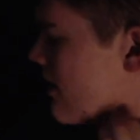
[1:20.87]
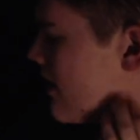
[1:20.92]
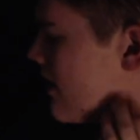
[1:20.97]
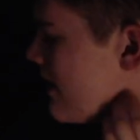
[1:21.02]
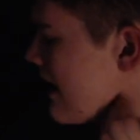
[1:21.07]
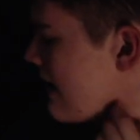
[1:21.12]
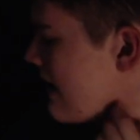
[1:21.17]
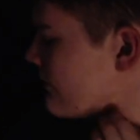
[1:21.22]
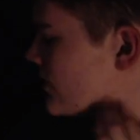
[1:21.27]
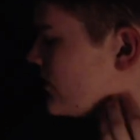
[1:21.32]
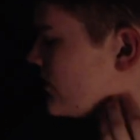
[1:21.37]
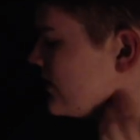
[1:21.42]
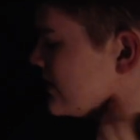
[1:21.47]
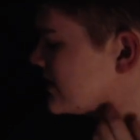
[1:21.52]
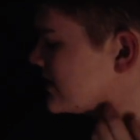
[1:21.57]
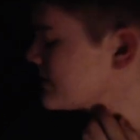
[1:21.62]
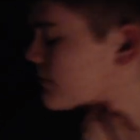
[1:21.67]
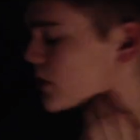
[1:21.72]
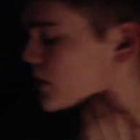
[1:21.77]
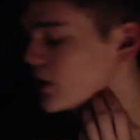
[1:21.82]
everything
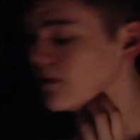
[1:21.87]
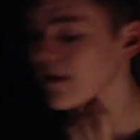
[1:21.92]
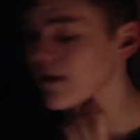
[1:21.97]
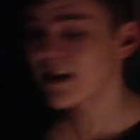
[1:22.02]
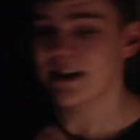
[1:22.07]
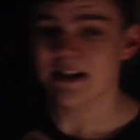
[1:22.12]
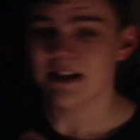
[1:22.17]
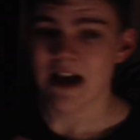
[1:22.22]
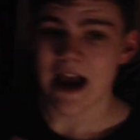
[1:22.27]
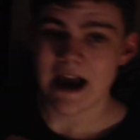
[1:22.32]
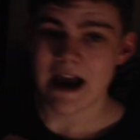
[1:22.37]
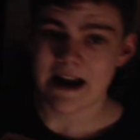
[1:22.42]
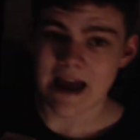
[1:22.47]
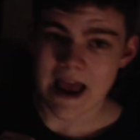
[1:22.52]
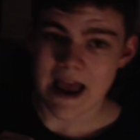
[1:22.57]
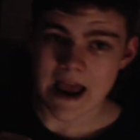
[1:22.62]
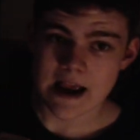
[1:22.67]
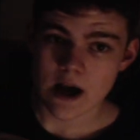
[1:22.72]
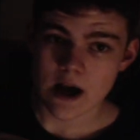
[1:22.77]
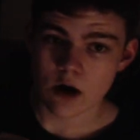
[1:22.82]
is perfect and
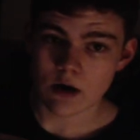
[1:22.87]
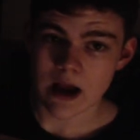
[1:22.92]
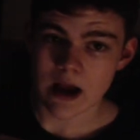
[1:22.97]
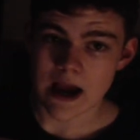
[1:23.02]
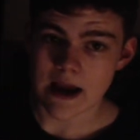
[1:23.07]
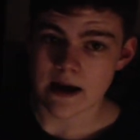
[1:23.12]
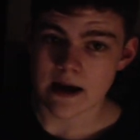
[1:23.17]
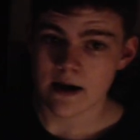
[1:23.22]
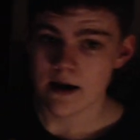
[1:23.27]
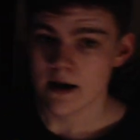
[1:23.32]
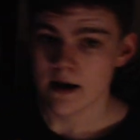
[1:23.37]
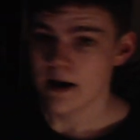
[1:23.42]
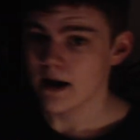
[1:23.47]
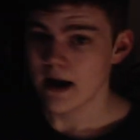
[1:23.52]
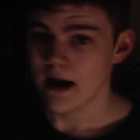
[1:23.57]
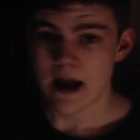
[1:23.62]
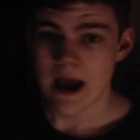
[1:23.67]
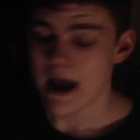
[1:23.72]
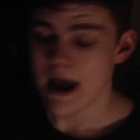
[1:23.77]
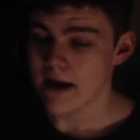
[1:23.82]
a-okay.
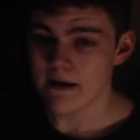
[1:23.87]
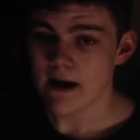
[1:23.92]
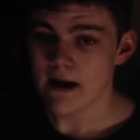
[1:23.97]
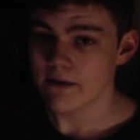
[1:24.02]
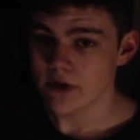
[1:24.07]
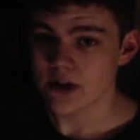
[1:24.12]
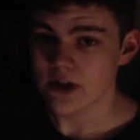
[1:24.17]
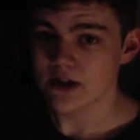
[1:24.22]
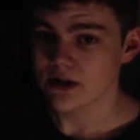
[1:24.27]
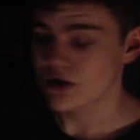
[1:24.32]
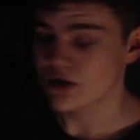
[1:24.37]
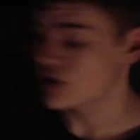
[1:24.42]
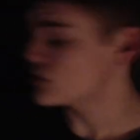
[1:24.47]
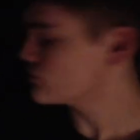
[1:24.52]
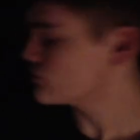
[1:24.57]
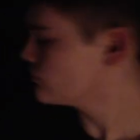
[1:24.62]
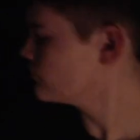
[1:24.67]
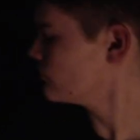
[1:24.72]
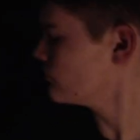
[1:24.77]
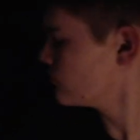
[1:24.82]
Everything's just
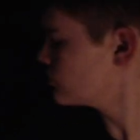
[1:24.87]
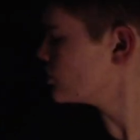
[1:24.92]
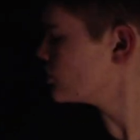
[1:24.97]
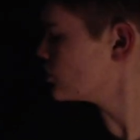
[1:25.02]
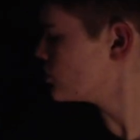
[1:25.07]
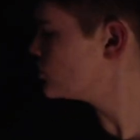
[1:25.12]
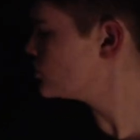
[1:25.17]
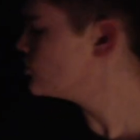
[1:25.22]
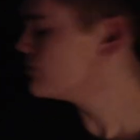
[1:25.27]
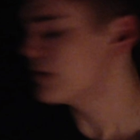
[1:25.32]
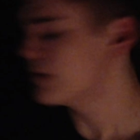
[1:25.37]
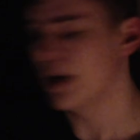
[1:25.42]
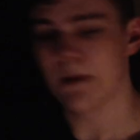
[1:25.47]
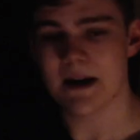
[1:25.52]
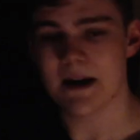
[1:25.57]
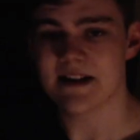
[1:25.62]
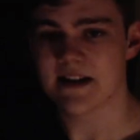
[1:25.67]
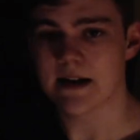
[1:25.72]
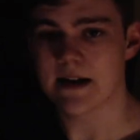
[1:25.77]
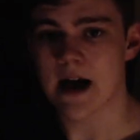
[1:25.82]
super
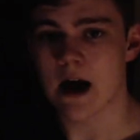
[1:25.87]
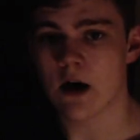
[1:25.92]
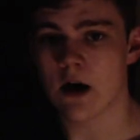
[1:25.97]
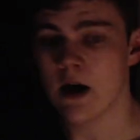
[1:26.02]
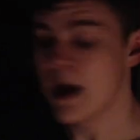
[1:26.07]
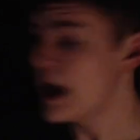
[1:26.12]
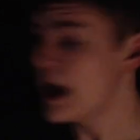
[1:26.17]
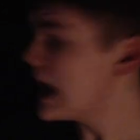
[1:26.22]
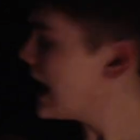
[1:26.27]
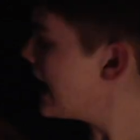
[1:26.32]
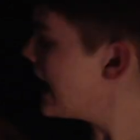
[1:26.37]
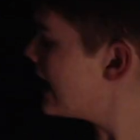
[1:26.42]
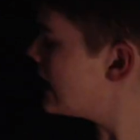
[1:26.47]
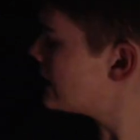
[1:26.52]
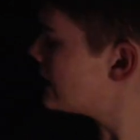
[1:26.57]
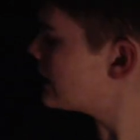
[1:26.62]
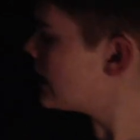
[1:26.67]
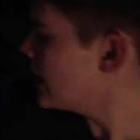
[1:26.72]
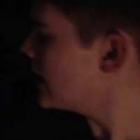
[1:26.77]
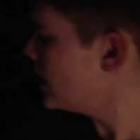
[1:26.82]
amazing now. And
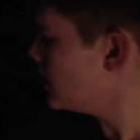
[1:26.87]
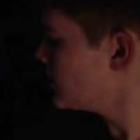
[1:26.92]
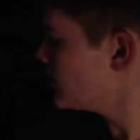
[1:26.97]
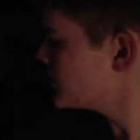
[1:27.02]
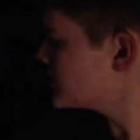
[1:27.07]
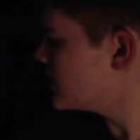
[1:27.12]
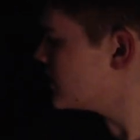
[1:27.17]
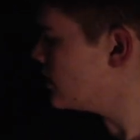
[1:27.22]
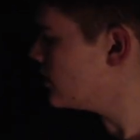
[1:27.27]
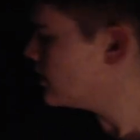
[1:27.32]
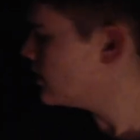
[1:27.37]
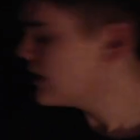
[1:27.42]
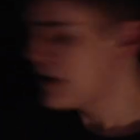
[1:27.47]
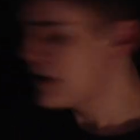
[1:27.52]
I used to